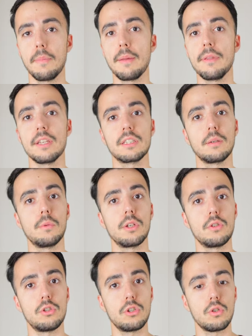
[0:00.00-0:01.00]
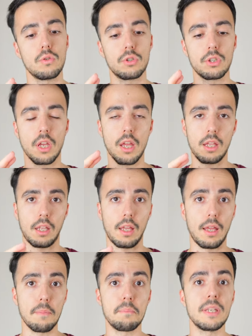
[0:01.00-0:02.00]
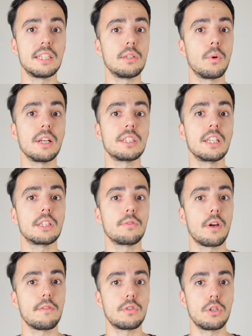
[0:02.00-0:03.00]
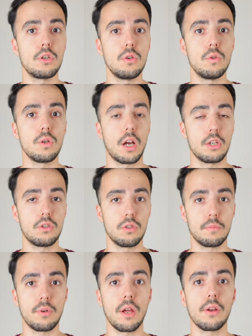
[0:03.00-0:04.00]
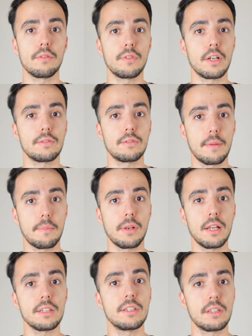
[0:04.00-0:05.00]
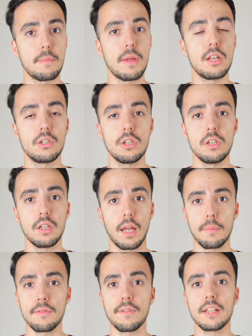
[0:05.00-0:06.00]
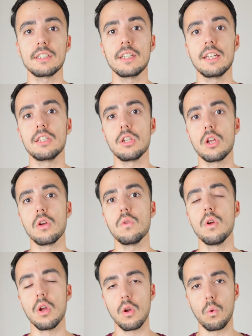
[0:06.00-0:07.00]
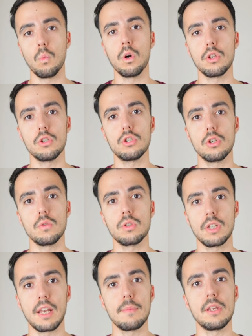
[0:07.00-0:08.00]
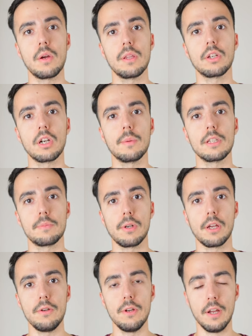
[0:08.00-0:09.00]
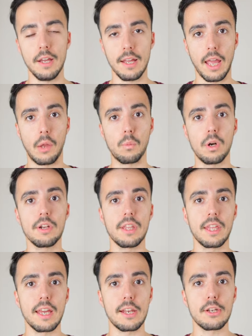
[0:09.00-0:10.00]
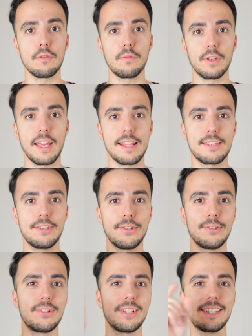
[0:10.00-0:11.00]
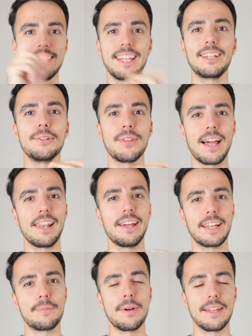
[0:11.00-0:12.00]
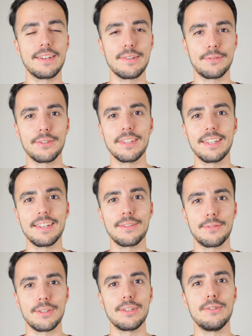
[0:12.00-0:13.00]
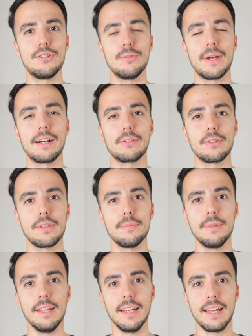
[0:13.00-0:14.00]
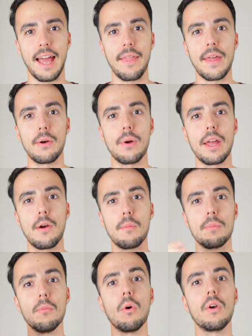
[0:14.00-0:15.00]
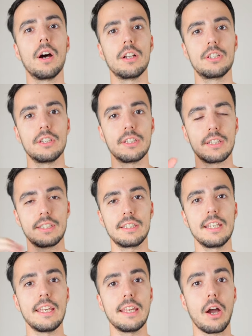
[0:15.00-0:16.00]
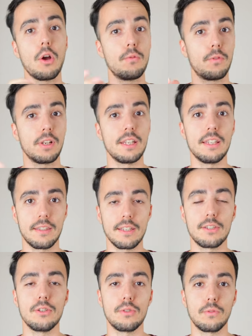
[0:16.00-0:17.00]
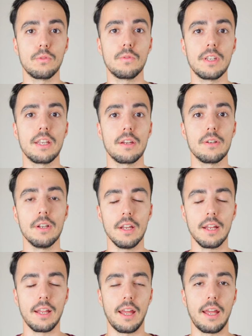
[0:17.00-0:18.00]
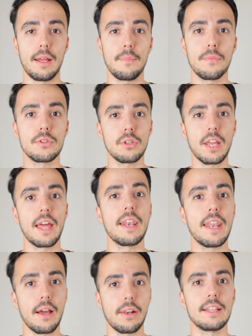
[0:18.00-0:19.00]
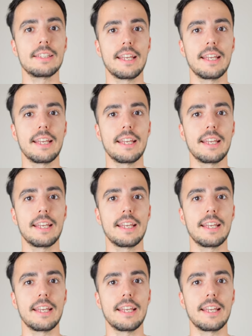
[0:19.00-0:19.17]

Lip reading: Maybe there's someone who shoots BCY652. I shoot the Brownell Fast Flight Plus, as I mentioned. I'd be fascinated to know what you shoot. So let me know in the comments below. And while you're there, don't forget to just tickle that like button for the YouTube algorithm, and that will help more archers see, hopefully, this useful video. Now let's